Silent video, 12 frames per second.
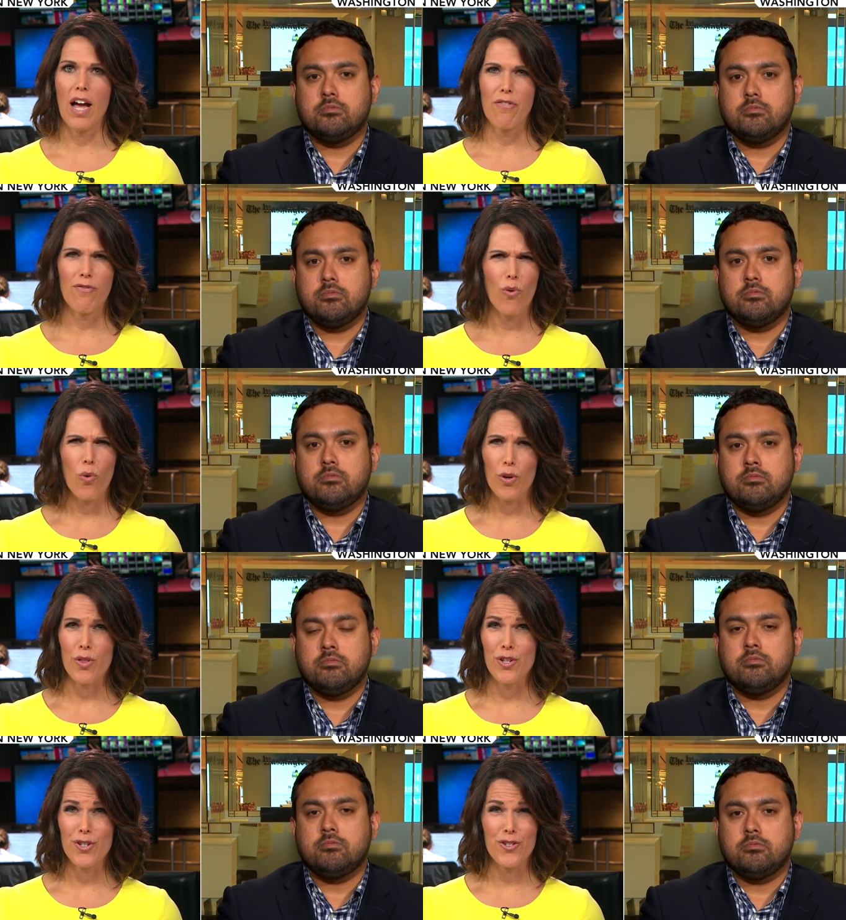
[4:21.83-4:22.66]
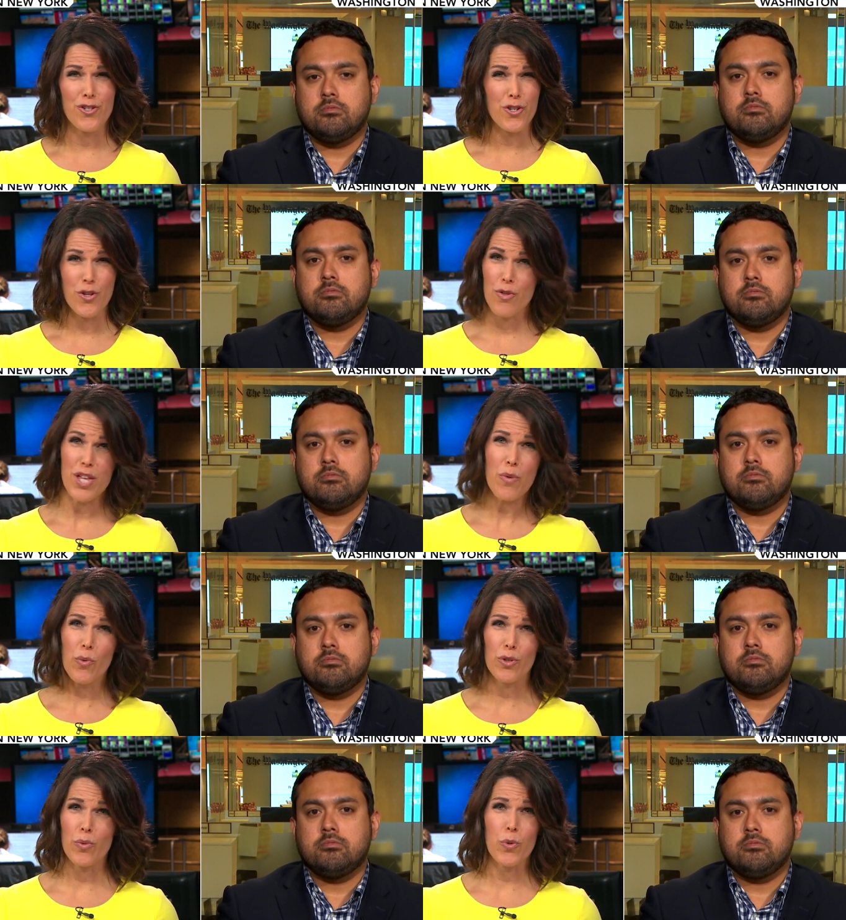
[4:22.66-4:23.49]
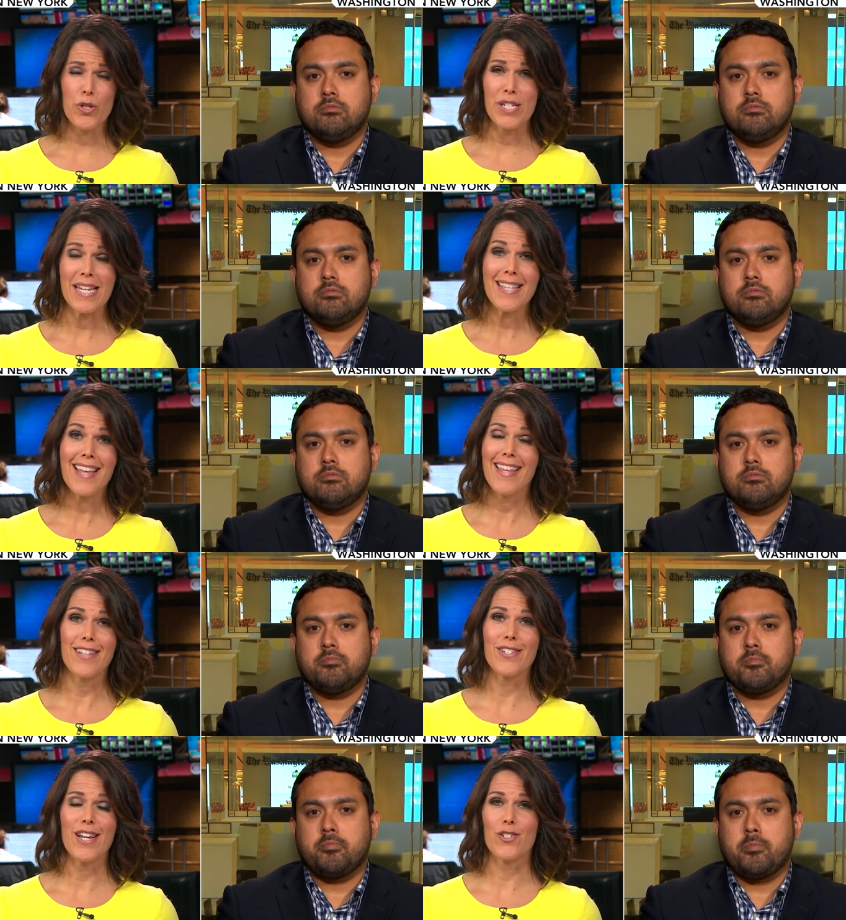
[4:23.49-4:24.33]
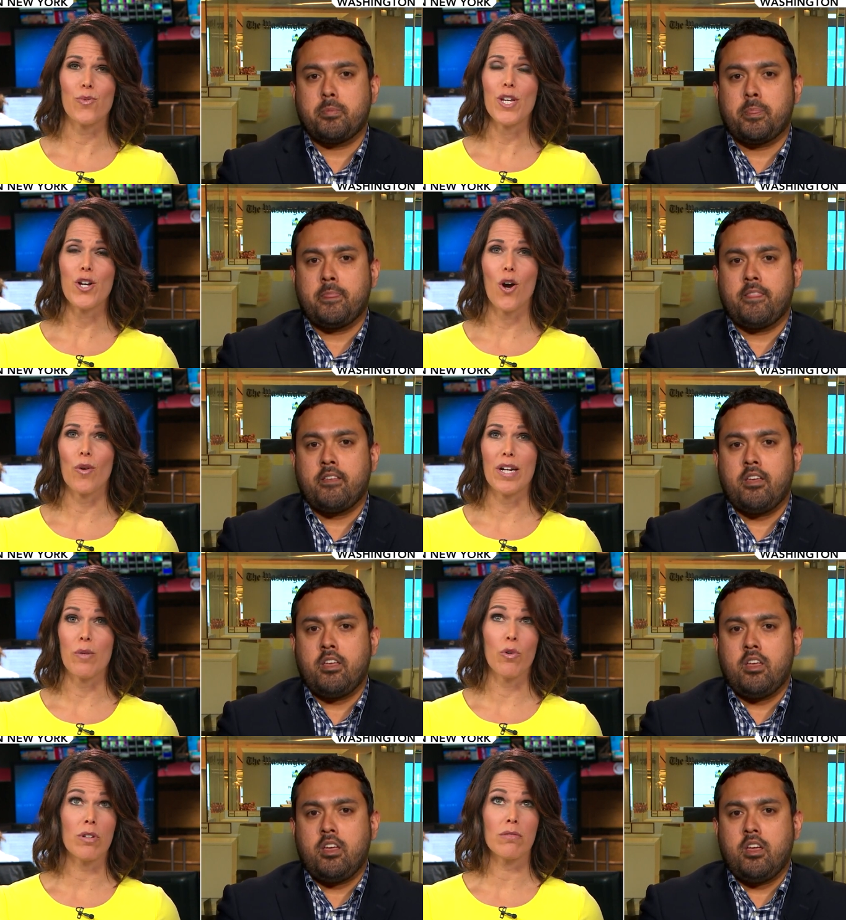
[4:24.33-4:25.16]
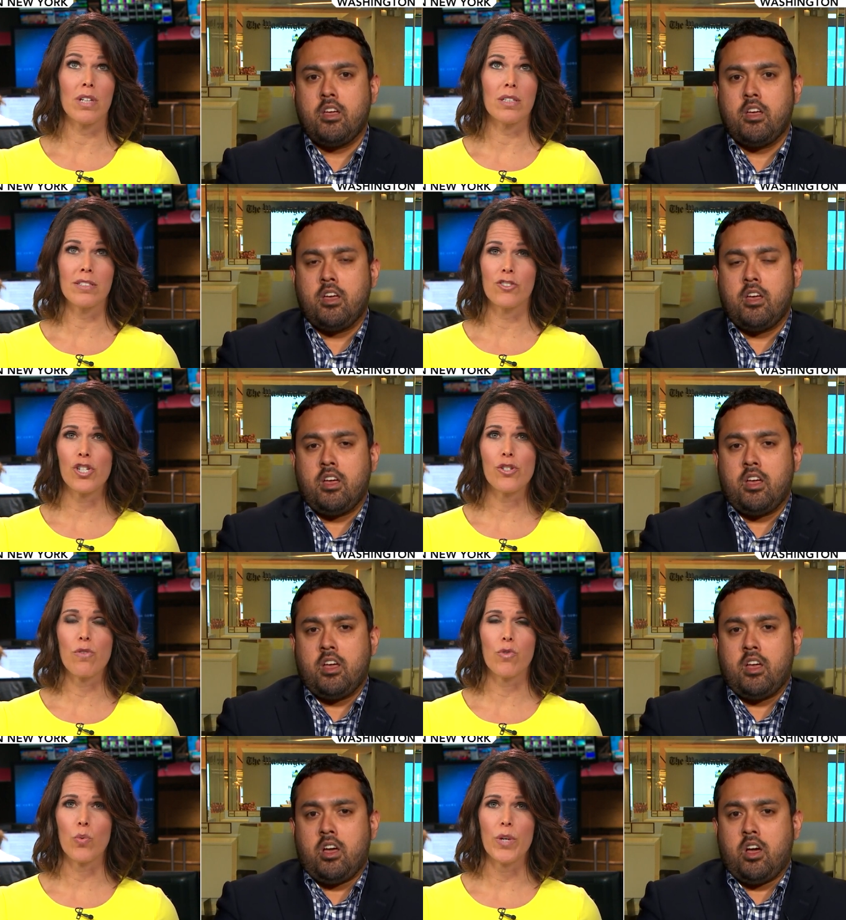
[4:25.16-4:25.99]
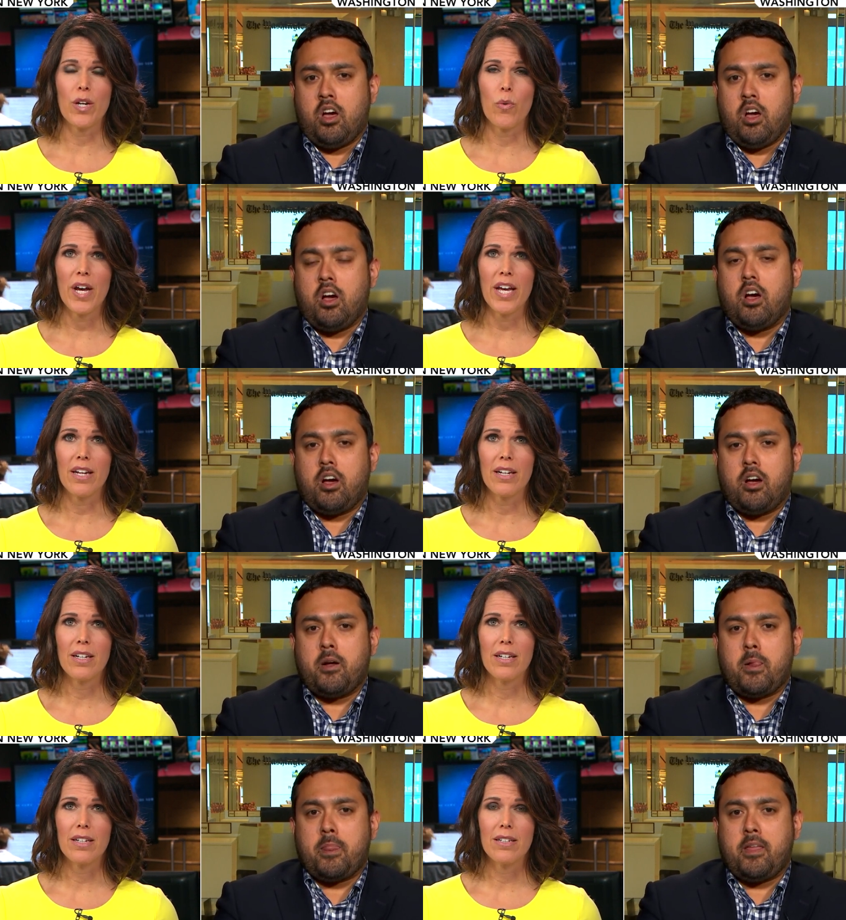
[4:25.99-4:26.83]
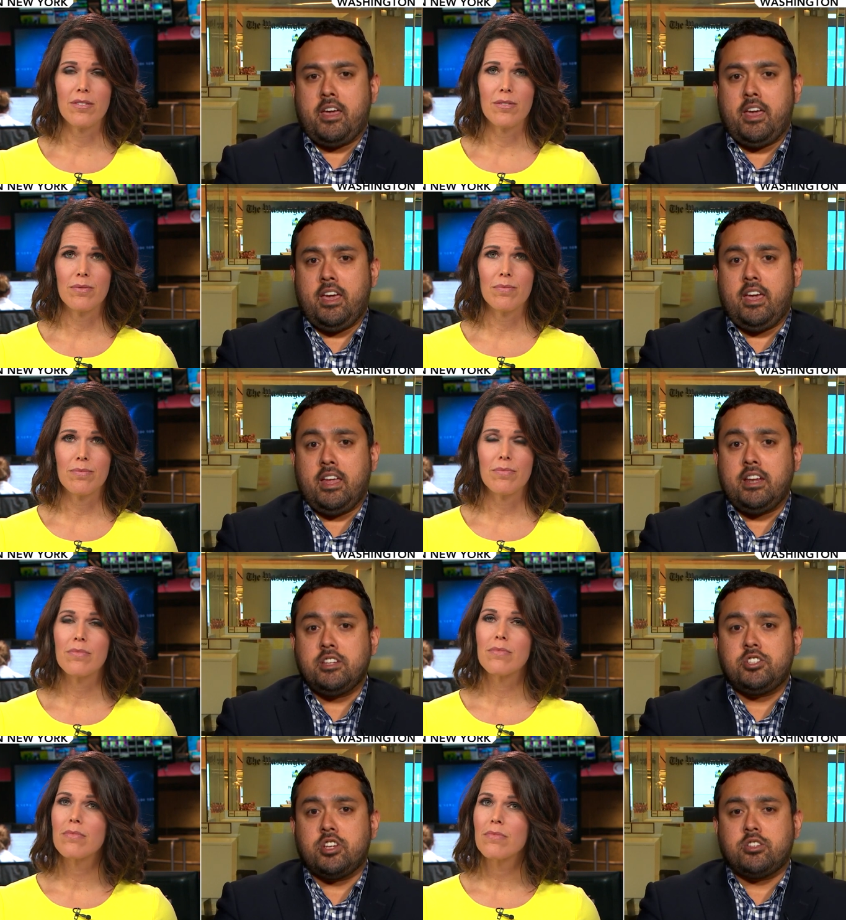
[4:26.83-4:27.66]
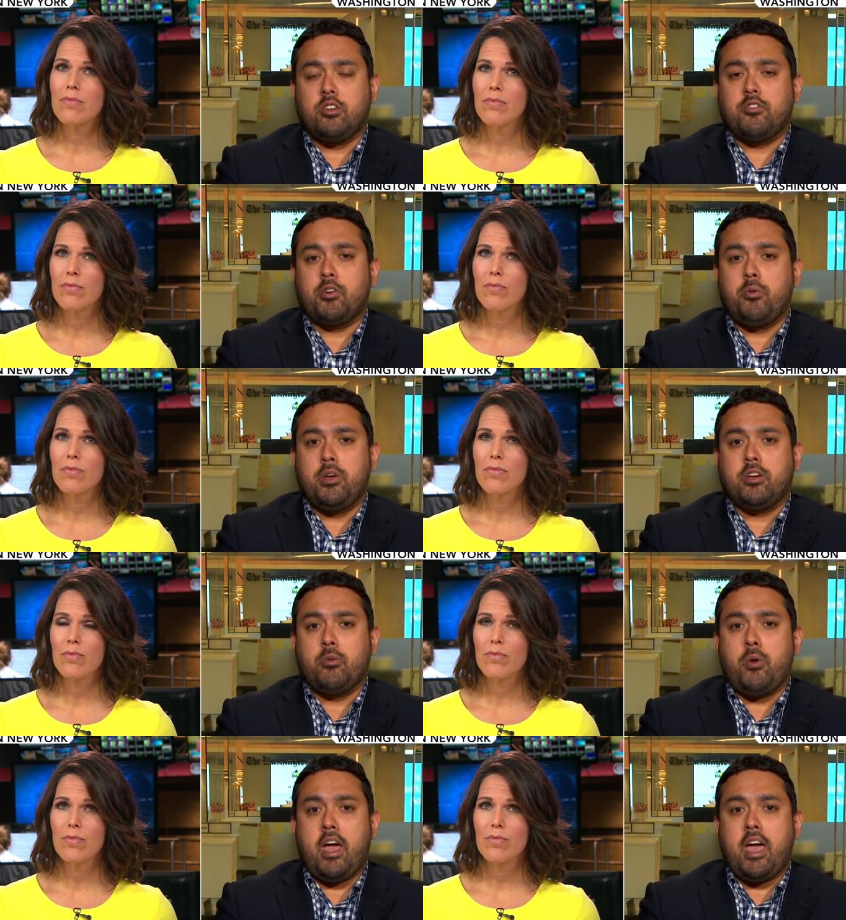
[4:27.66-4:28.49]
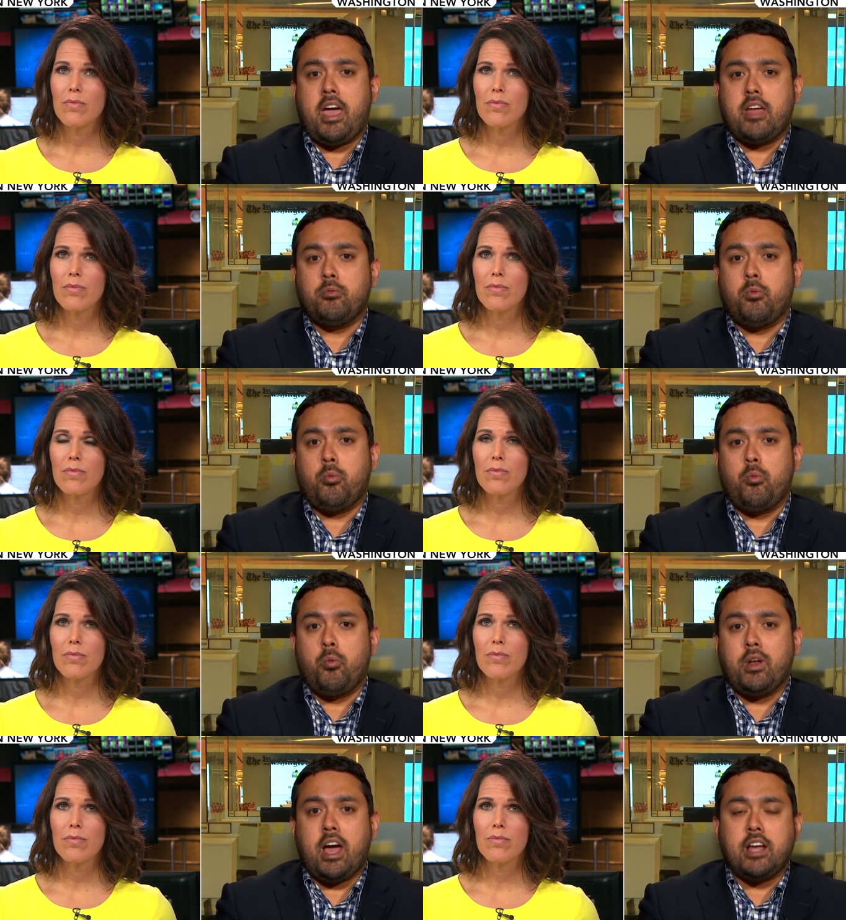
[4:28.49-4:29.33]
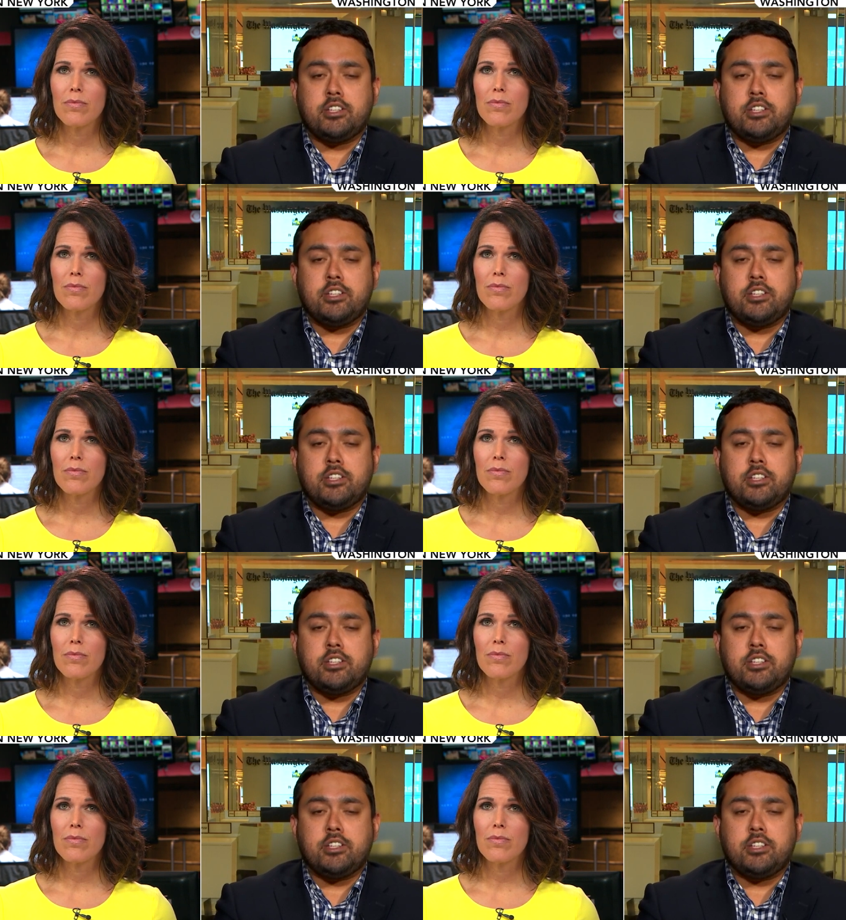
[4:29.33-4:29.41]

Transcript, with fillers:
Speaker 1: 4th. Do you think we'll, we're seeing that? That's next week already. We're just over a week away
Speaker 2: it is just over a week away. And when I